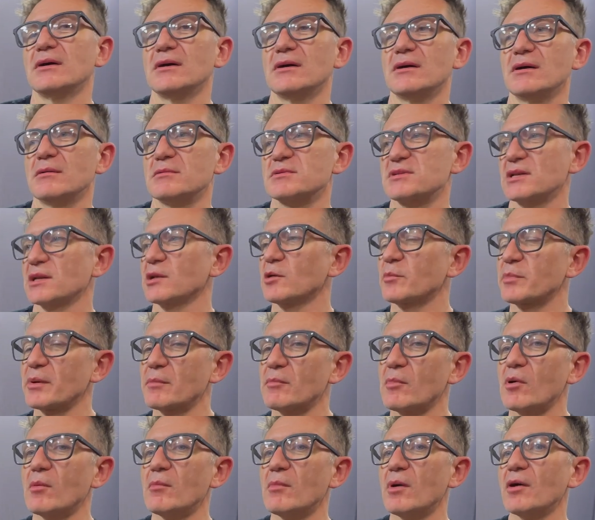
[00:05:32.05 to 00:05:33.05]
It was a little bit
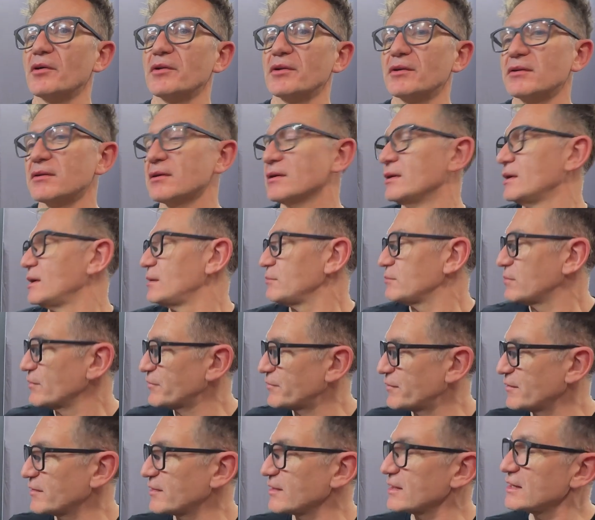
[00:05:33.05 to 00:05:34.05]
more modern. But
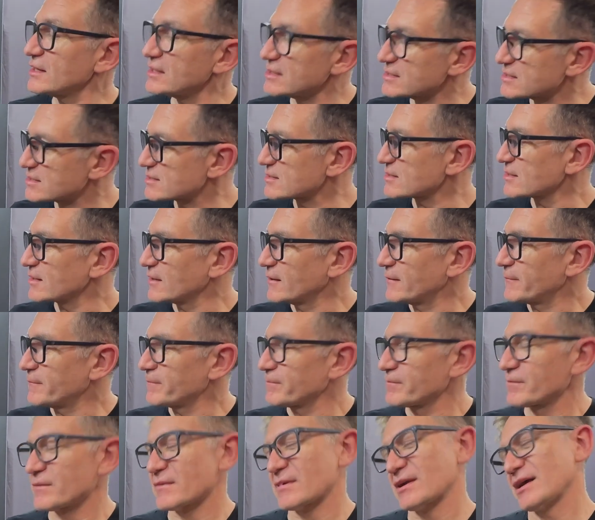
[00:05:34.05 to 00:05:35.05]
for these,
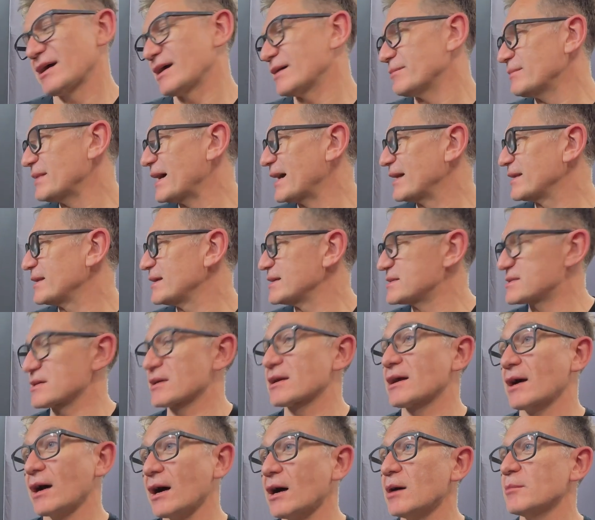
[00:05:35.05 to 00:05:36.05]
man, it's a
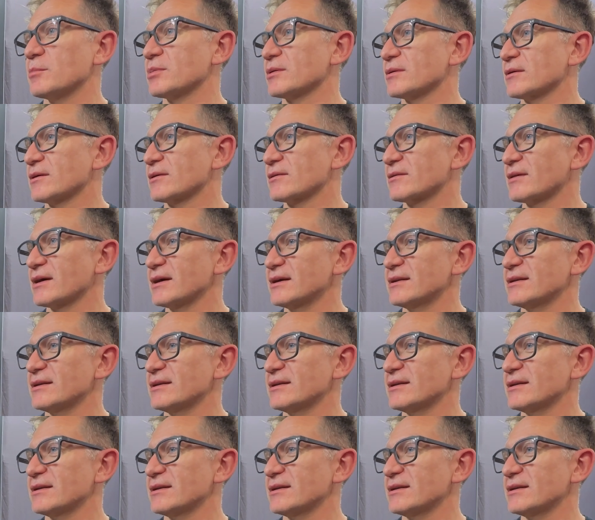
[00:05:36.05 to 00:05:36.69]
Cub, all right?